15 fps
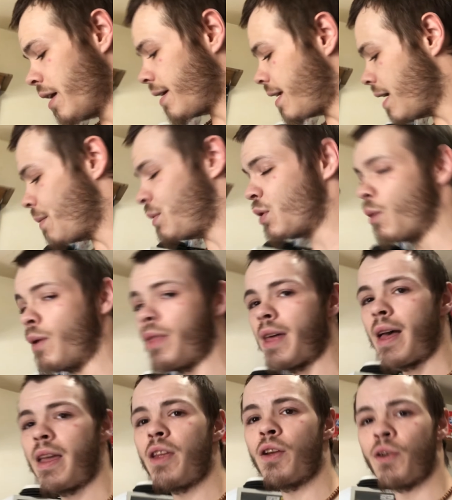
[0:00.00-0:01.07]
Keep doing
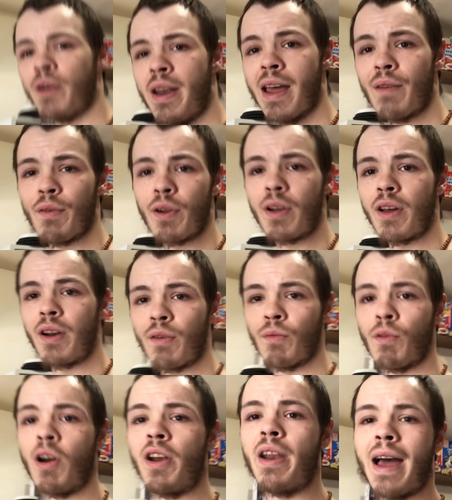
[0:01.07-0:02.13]
that, you're never gonna
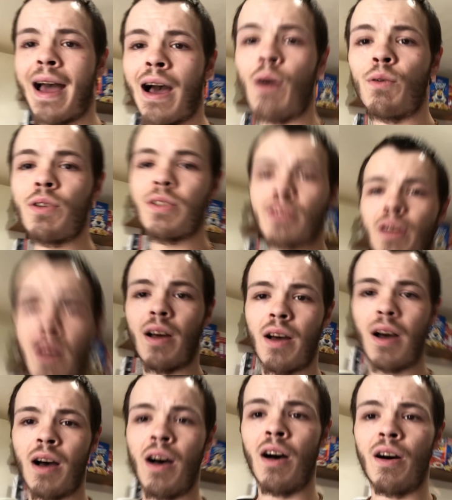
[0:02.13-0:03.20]
run out
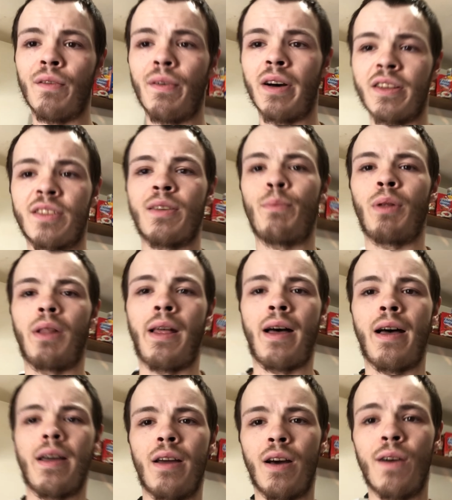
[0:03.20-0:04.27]
of a
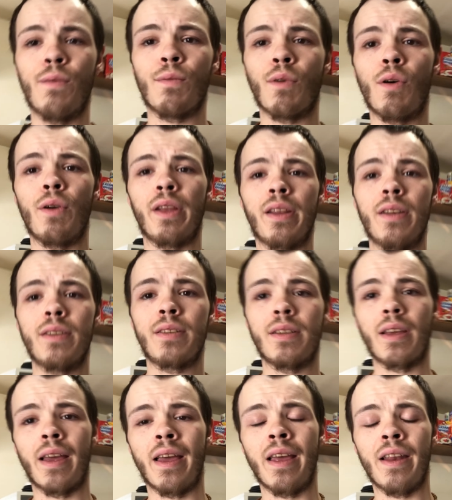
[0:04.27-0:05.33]
supply of rodents,
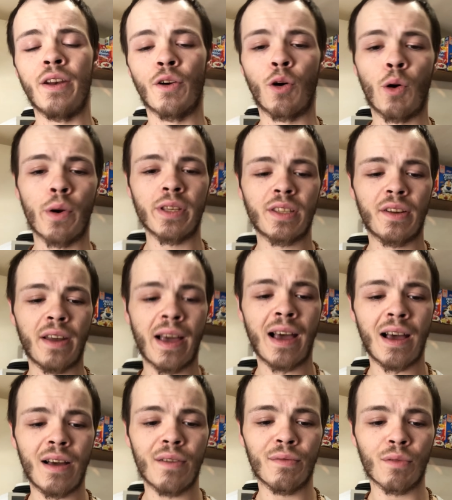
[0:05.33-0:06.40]
and you're always going to
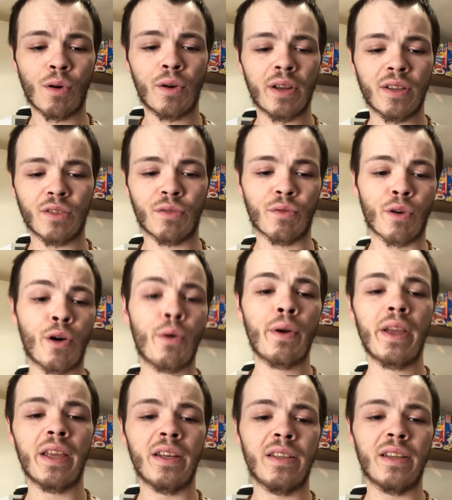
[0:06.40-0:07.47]
have rodents
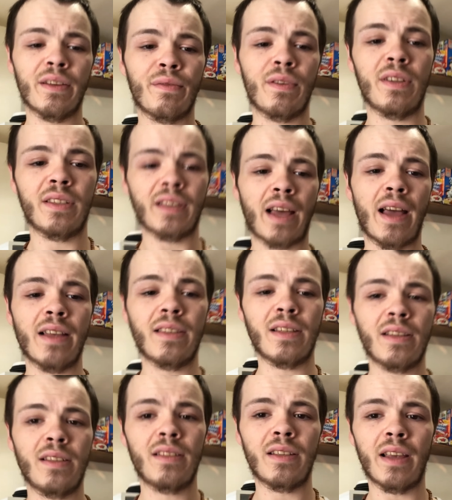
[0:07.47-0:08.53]
growing in different
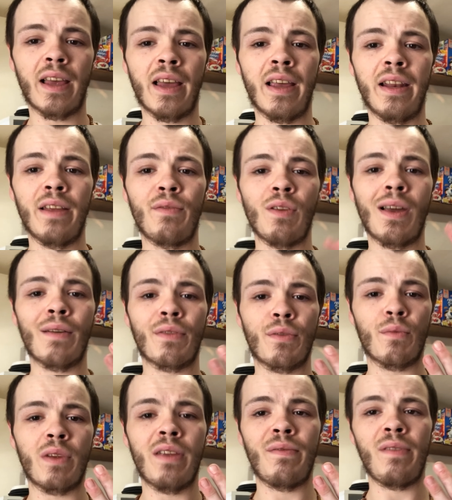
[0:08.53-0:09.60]
sizes. And if you have
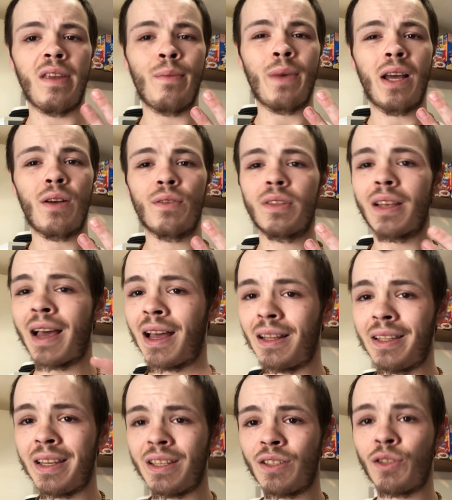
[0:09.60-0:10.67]
3 females, at
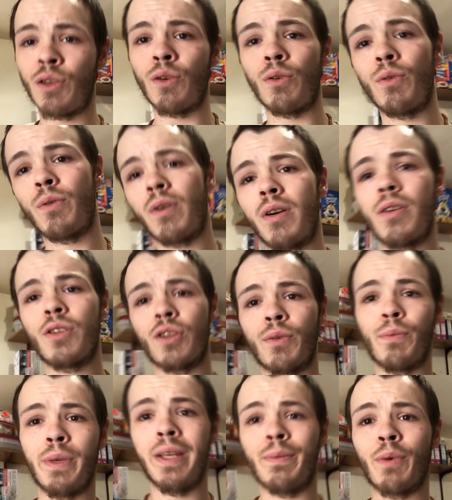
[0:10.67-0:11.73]
least 2 should
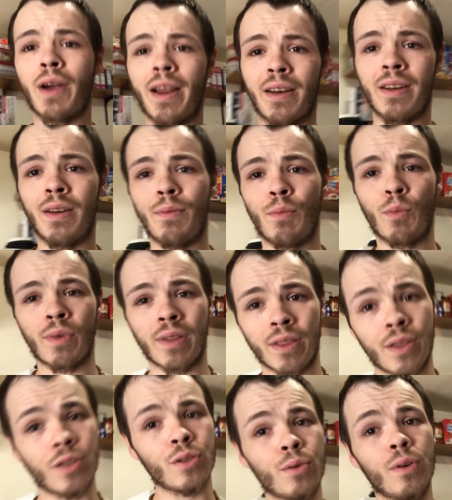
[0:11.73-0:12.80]
be pregnant within
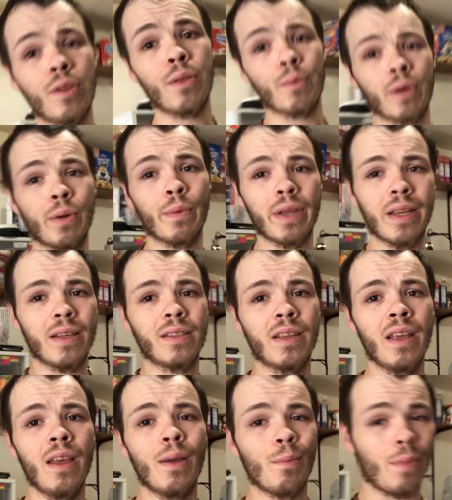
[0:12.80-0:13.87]
the 2 to 3 weeks,
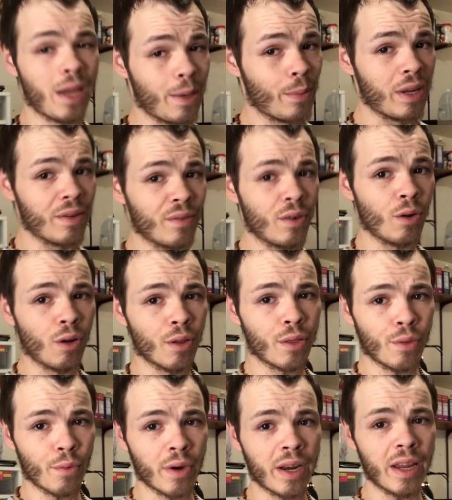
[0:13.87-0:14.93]
maybe even all
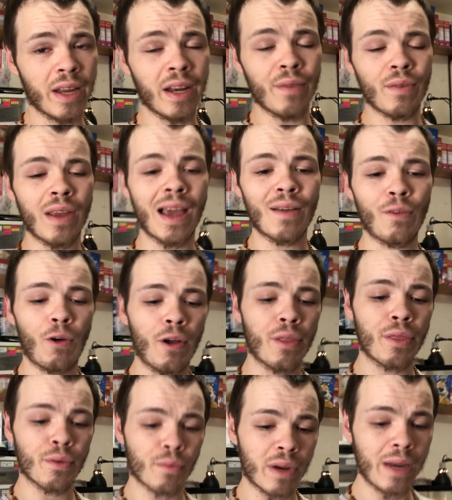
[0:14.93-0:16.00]
3. And if you have all
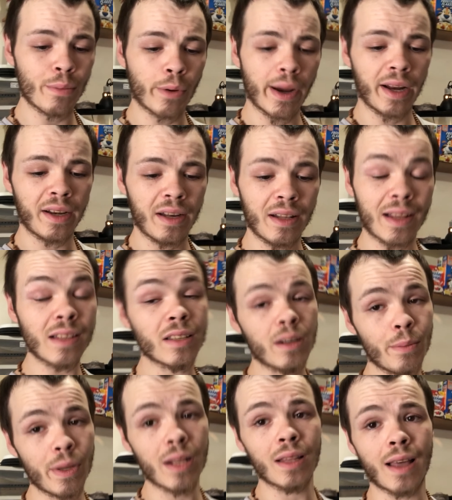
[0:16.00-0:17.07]
3 pregnant, that's going to
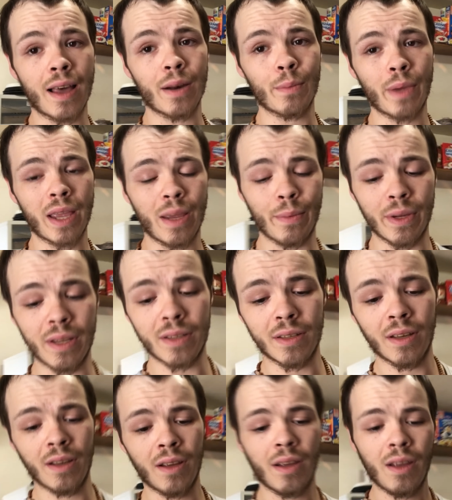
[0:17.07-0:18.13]
be a lot of babies.
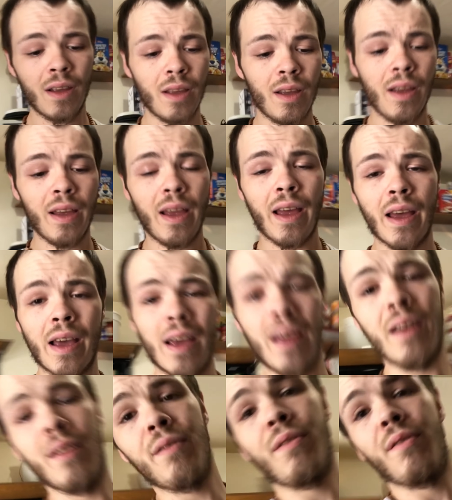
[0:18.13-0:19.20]

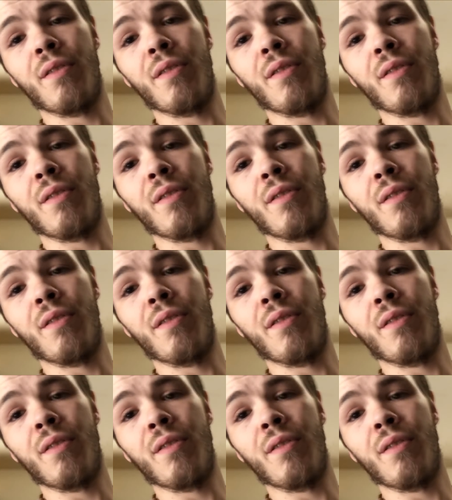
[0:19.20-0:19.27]
And